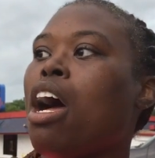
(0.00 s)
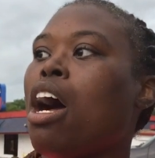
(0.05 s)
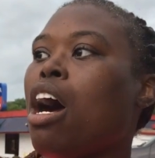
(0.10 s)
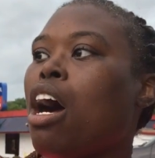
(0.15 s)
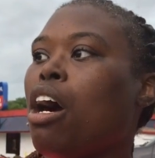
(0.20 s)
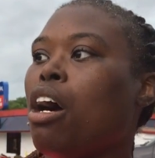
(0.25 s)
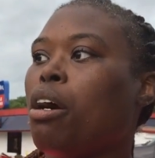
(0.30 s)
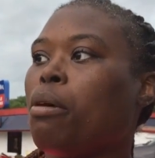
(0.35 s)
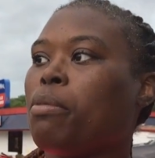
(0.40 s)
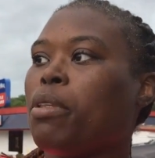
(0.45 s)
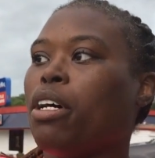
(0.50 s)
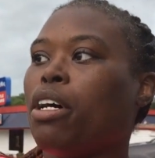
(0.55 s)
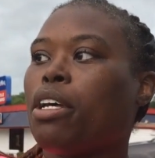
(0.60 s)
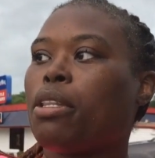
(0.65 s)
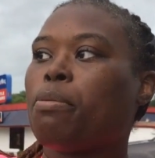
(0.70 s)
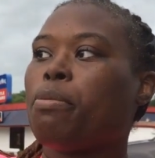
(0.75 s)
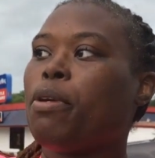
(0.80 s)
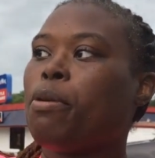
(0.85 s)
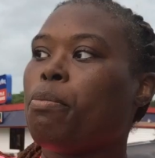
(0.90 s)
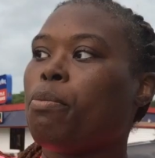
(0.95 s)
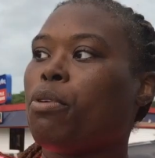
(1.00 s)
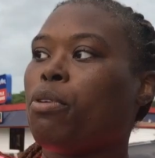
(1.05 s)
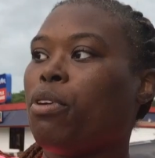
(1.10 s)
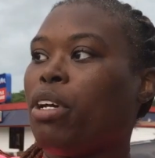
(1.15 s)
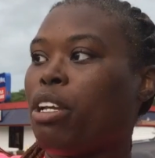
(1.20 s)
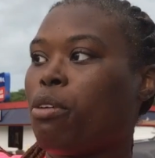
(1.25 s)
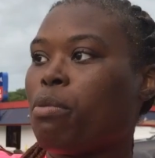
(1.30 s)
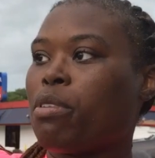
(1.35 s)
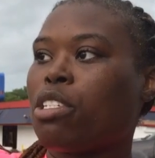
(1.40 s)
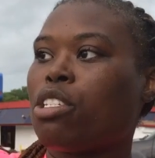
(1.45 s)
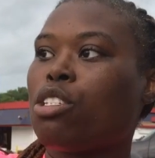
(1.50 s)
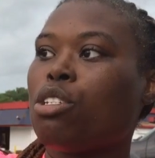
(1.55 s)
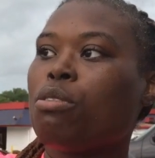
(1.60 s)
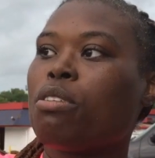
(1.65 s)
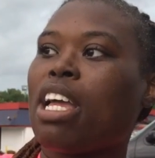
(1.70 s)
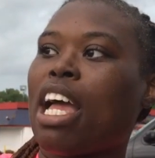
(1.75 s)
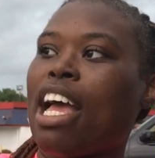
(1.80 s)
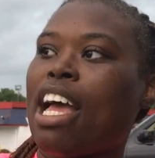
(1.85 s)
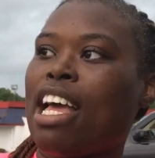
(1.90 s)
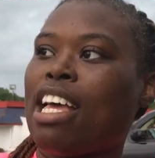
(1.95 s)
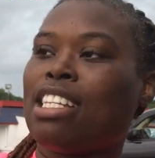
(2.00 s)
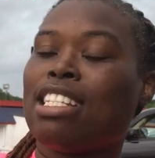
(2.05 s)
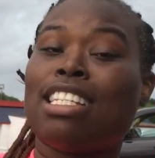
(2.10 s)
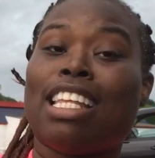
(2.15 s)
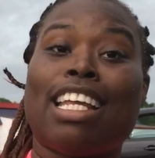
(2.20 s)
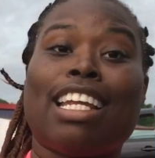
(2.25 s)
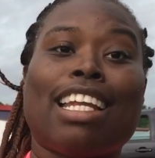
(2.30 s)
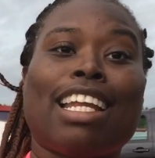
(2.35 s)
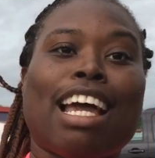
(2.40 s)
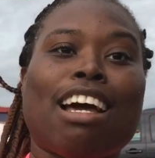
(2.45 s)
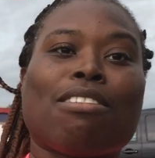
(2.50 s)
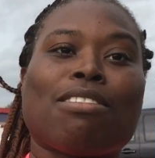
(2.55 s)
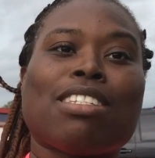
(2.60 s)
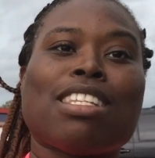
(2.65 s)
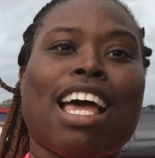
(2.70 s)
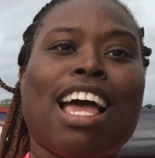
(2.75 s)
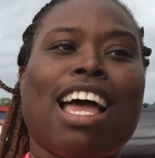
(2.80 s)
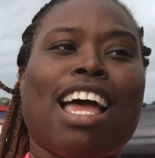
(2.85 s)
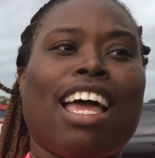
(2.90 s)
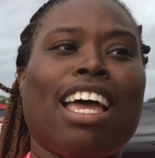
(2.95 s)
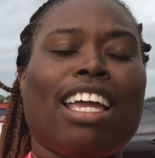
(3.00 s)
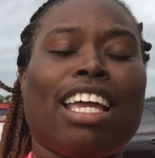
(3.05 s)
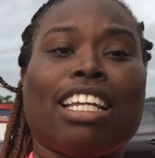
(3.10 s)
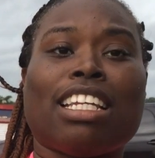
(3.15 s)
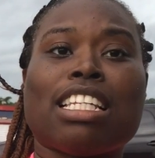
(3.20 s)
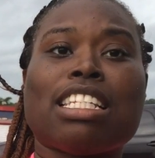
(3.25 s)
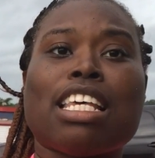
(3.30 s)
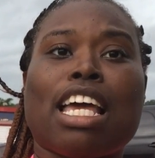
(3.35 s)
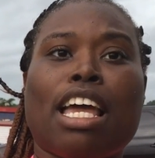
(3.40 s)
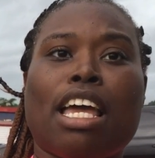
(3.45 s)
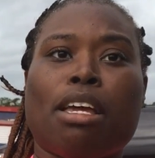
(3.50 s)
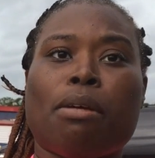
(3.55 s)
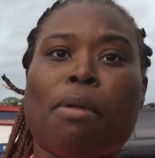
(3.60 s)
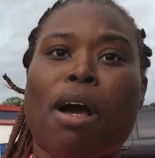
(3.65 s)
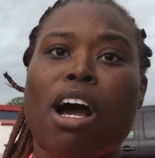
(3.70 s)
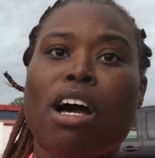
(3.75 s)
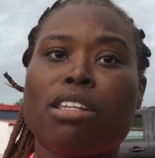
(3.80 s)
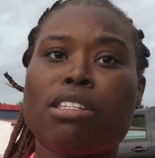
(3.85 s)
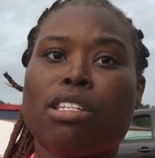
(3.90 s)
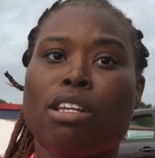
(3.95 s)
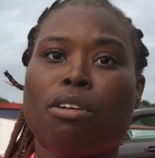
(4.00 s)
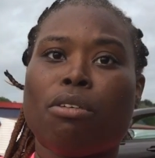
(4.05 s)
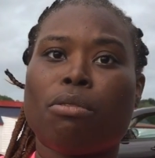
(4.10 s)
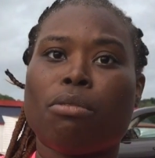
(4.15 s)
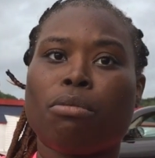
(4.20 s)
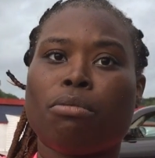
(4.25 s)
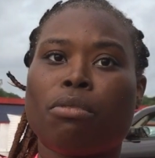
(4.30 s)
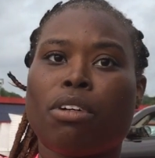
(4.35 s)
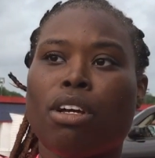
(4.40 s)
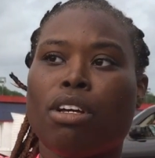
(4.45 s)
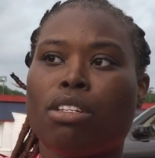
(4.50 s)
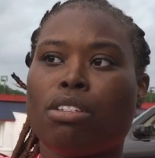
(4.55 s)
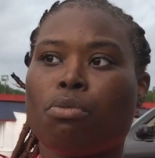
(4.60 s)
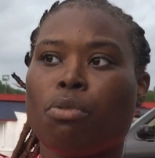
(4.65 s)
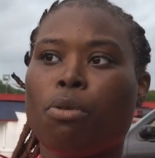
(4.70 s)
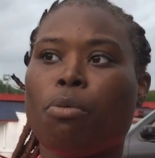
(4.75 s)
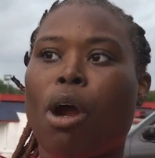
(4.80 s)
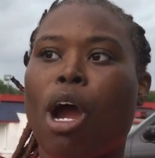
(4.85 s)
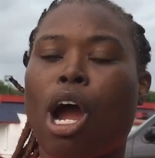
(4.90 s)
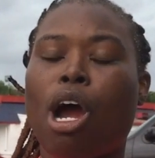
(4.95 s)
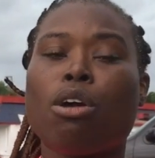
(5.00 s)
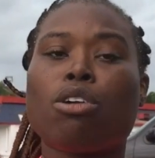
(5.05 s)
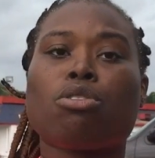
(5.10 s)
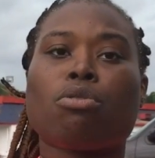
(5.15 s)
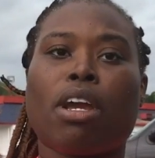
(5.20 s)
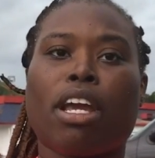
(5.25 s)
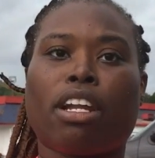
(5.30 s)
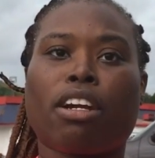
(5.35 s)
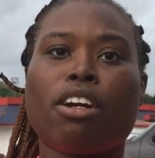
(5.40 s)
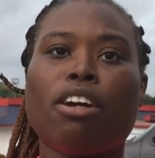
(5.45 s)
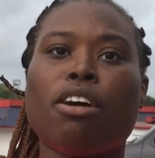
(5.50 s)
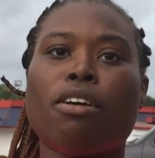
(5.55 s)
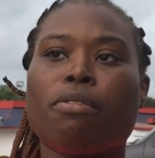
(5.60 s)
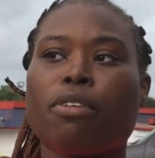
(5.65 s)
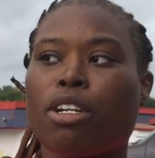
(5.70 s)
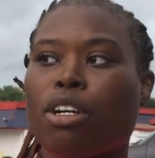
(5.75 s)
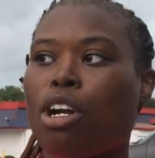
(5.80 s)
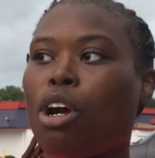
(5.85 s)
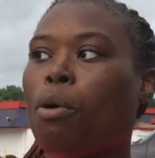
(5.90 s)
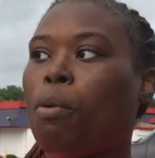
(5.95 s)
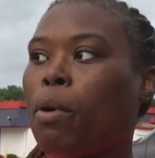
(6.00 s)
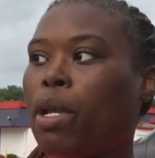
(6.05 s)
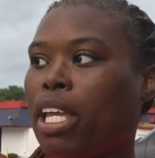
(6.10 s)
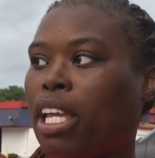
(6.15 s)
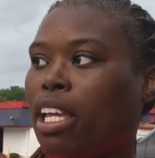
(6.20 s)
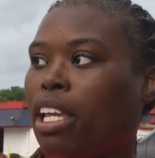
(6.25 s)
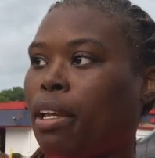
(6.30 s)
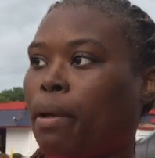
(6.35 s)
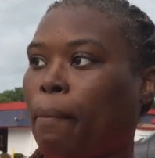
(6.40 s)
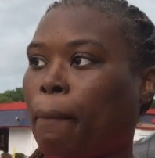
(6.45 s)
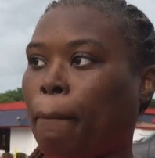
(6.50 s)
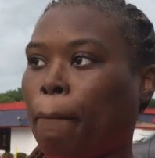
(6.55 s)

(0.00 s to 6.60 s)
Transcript: Um, the other people, it was two guys standing outside at the time also, because we were all trying to cover to go in.